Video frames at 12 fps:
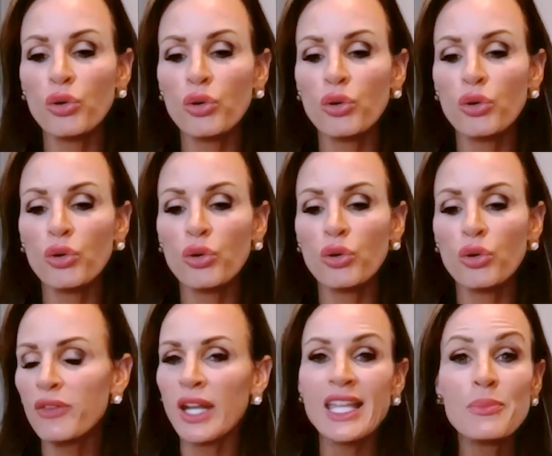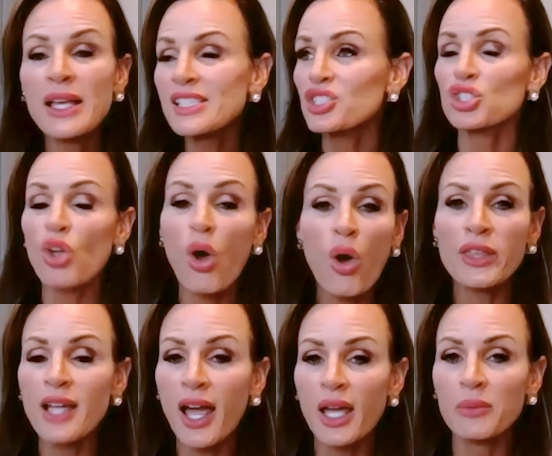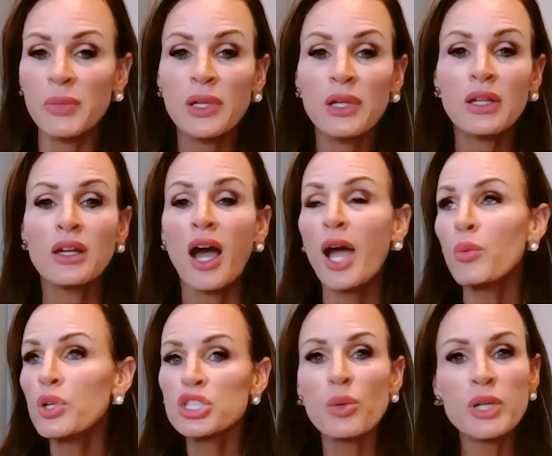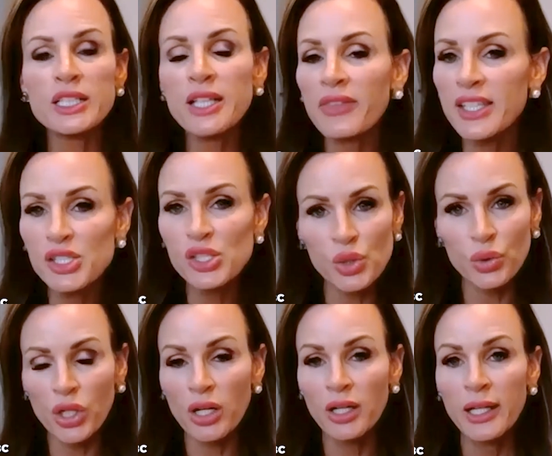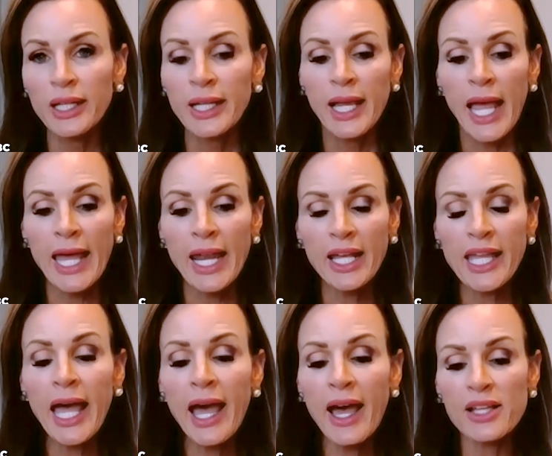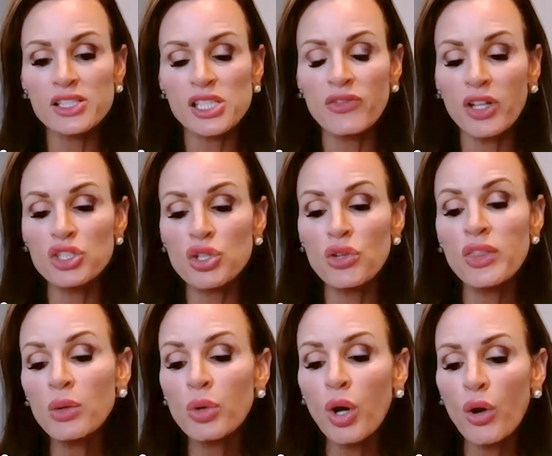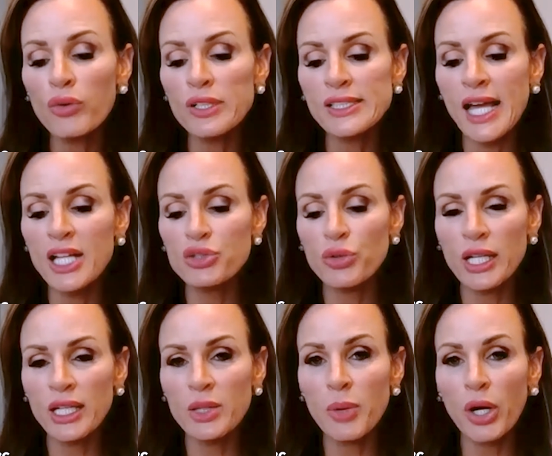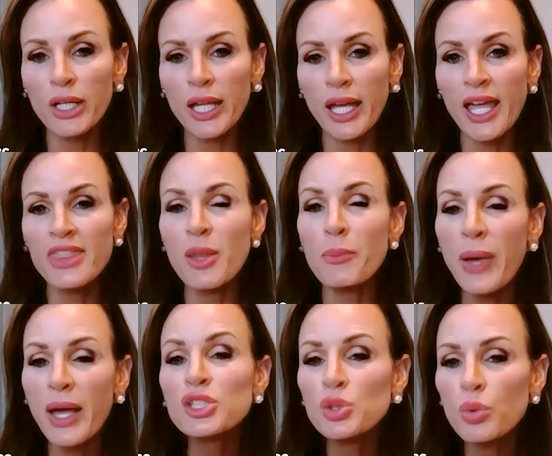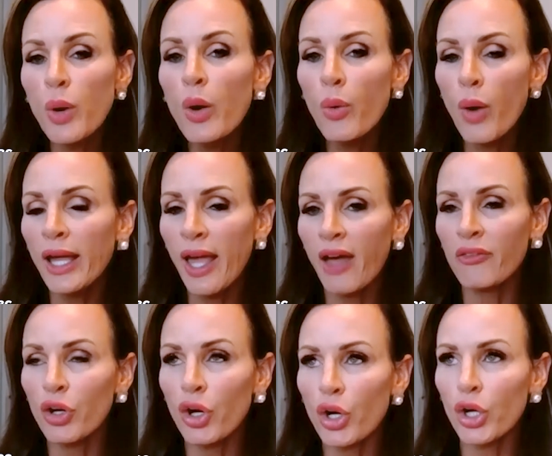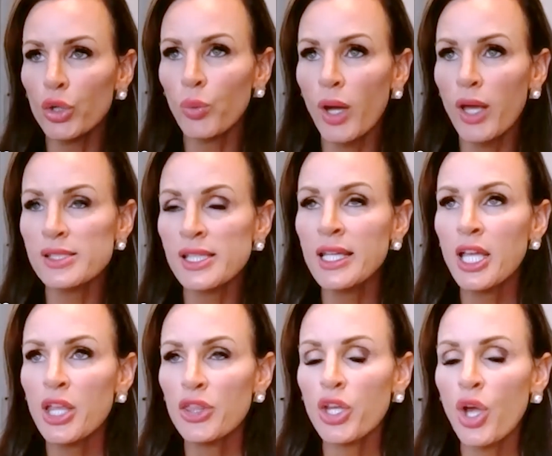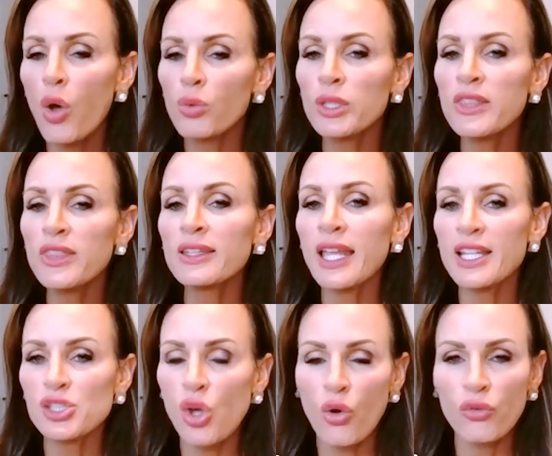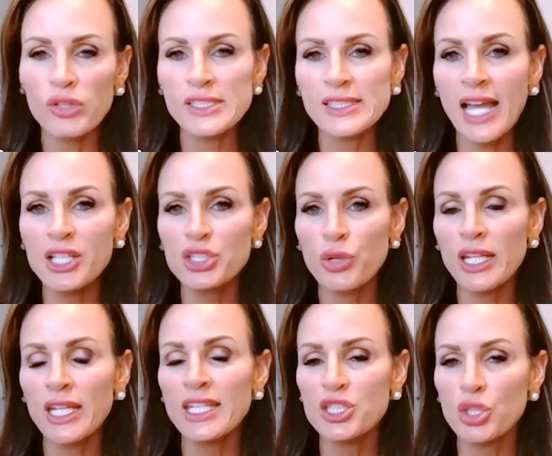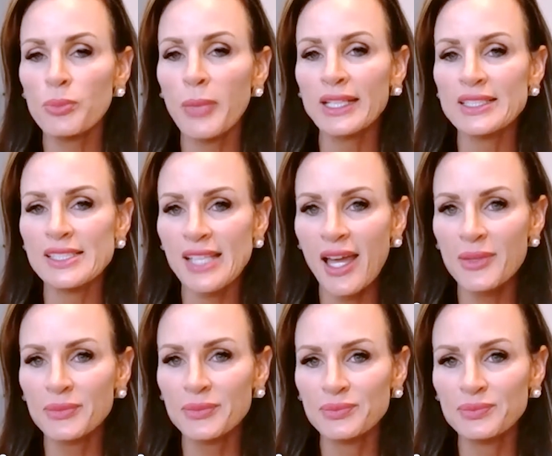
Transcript: And I get messages all the time. I wish I would have done this sooner. When I get asked, Yvonne, do you think we're oversaturating the market? And the best quote I ever heard was, the only thing that is oversaturated is your mindset.